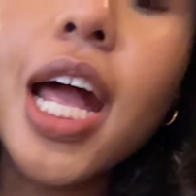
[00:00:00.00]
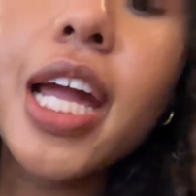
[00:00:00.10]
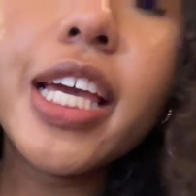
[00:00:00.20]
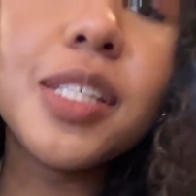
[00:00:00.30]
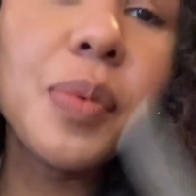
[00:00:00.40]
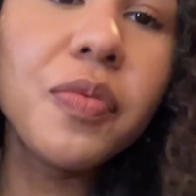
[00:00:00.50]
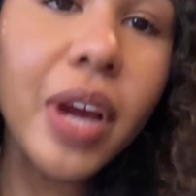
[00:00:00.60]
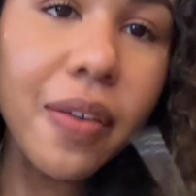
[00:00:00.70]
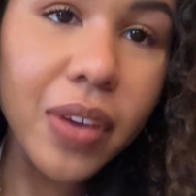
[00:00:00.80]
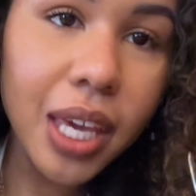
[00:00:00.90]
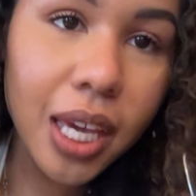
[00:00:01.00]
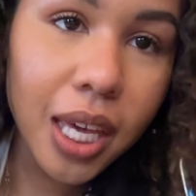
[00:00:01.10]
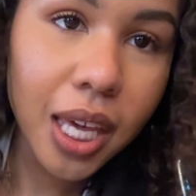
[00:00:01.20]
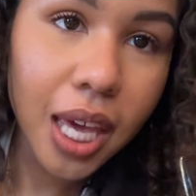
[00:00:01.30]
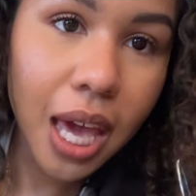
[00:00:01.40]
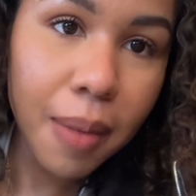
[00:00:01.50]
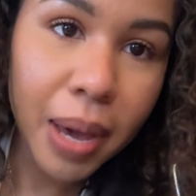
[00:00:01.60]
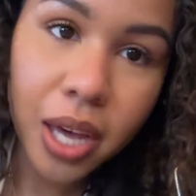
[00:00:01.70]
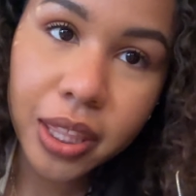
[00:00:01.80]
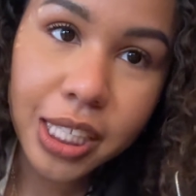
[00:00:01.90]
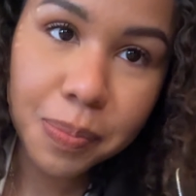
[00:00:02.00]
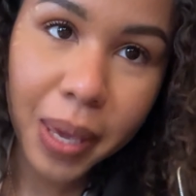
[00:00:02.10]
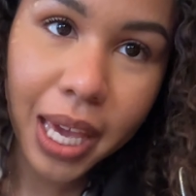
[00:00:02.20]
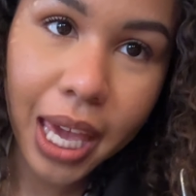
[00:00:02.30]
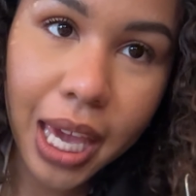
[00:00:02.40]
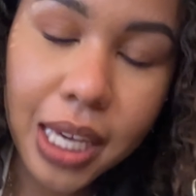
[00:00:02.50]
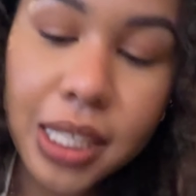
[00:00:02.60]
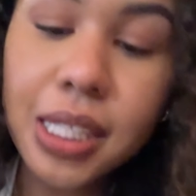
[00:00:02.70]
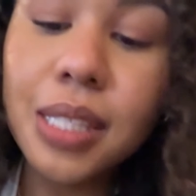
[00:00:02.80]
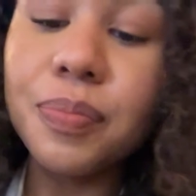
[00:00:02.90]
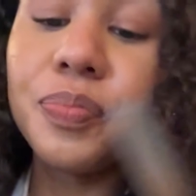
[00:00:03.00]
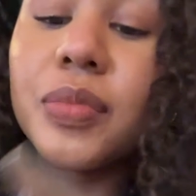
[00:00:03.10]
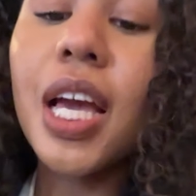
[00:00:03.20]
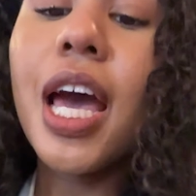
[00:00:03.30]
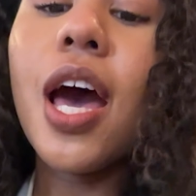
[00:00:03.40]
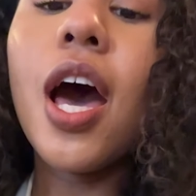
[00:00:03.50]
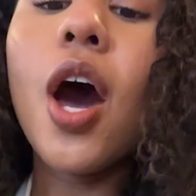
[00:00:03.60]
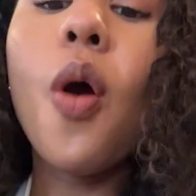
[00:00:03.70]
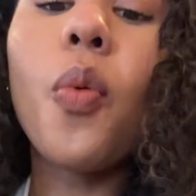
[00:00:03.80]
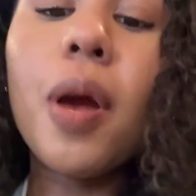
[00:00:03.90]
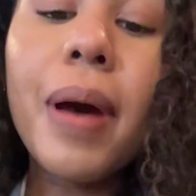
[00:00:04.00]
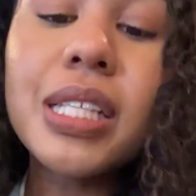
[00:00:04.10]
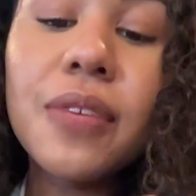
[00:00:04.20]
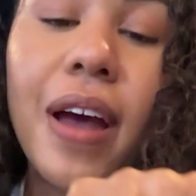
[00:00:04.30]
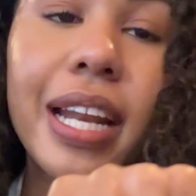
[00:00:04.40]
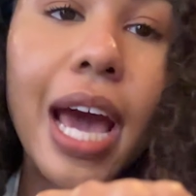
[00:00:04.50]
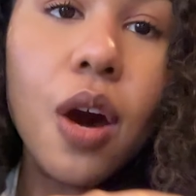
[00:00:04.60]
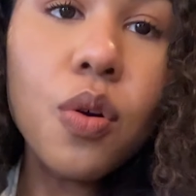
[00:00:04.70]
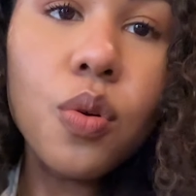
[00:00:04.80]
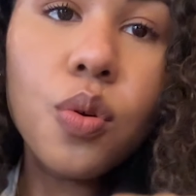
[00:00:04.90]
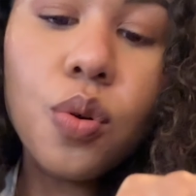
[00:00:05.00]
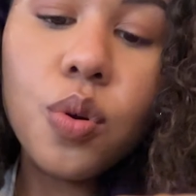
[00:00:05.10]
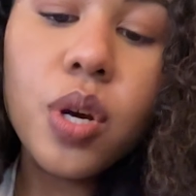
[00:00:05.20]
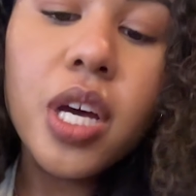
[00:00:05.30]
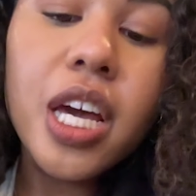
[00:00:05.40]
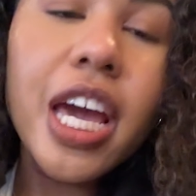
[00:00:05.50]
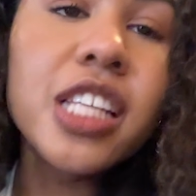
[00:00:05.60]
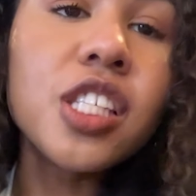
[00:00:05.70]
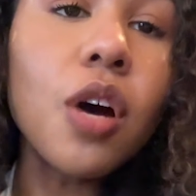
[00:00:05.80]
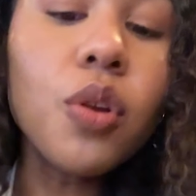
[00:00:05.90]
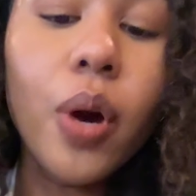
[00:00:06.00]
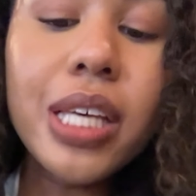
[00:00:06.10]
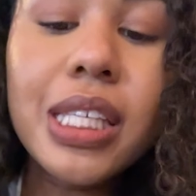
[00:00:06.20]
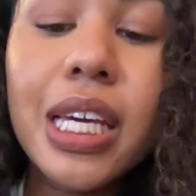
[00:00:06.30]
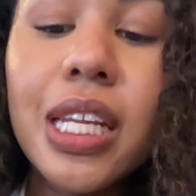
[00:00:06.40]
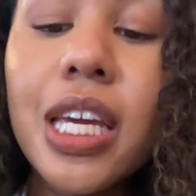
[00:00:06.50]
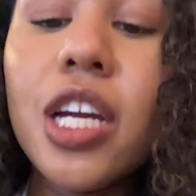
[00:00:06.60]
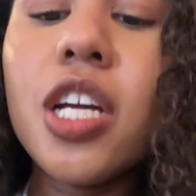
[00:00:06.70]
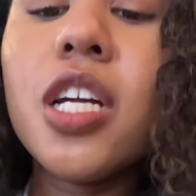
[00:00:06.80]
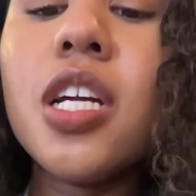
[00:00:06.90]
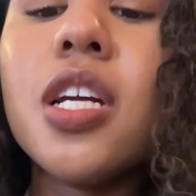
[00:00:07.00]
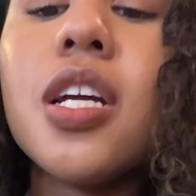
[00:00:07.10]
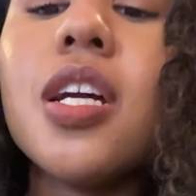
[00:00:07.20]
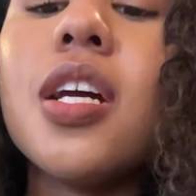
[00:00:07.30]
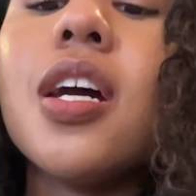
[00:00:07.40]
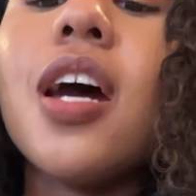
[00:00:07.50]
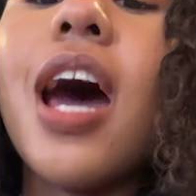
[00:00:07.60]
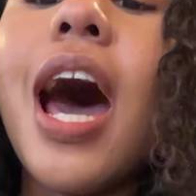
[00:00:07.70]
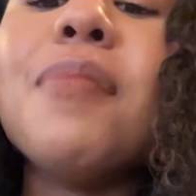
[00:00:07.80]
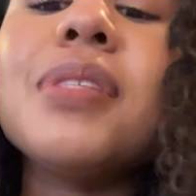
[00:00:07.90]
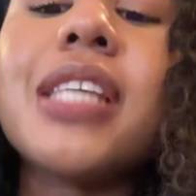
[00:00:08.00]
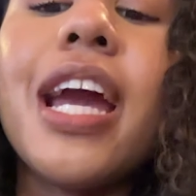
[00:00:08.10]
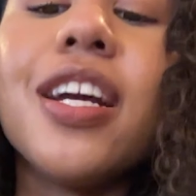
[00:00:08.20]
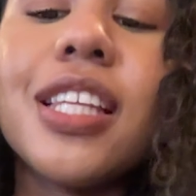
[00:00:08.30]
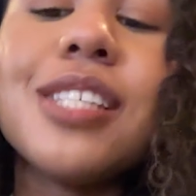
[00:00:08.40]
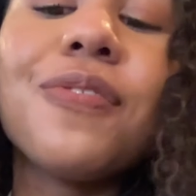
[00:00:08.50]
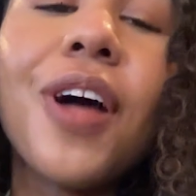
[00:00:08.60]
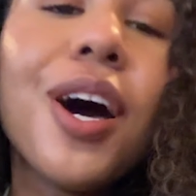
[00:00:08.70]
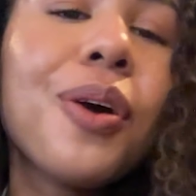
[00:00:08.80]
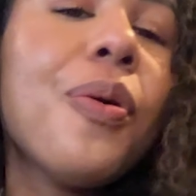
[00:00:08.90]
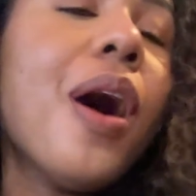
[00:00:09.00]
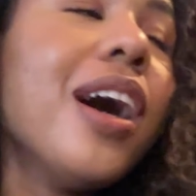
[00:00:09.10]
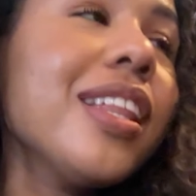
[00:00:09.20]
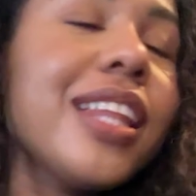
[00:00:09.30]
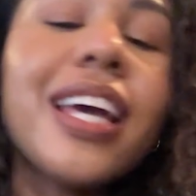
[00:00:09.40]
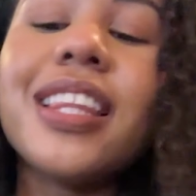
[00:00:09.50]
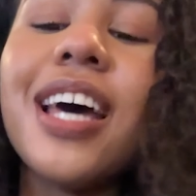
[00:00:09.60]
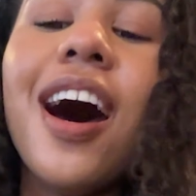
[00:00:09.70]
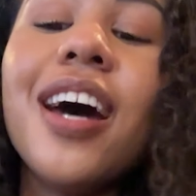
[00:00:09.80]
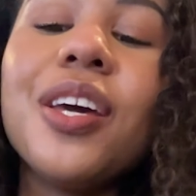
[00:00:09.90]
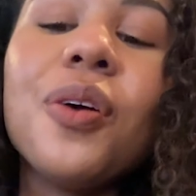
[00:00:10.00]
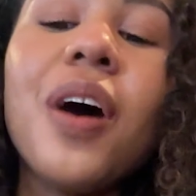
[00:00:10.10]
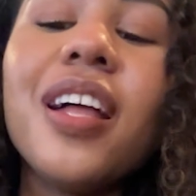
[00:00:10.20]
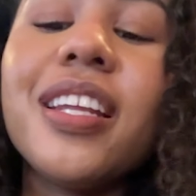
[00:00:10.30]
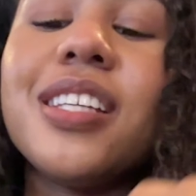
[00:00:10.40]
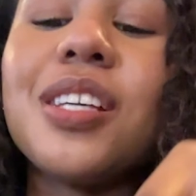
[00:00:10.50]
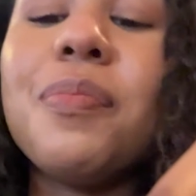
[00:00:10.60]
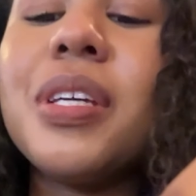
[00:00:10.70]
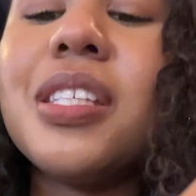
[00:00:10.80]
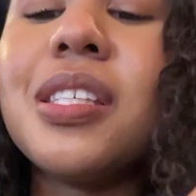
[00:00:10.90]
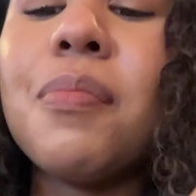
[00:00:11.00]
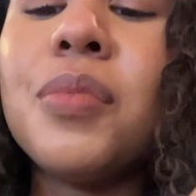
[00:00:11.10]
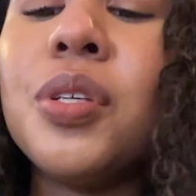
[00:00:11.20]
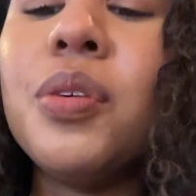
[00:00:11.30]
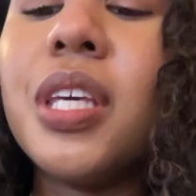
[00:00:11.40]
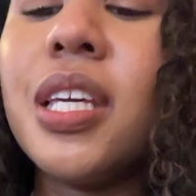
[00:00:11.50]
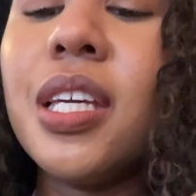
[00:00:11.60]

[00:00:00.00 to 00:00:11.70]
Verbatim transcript: he's been raving about these pancakes. We're about to find out. It's so noisy in here. I'm scared this vlog off. Like the audio quality is gonna be some goofy.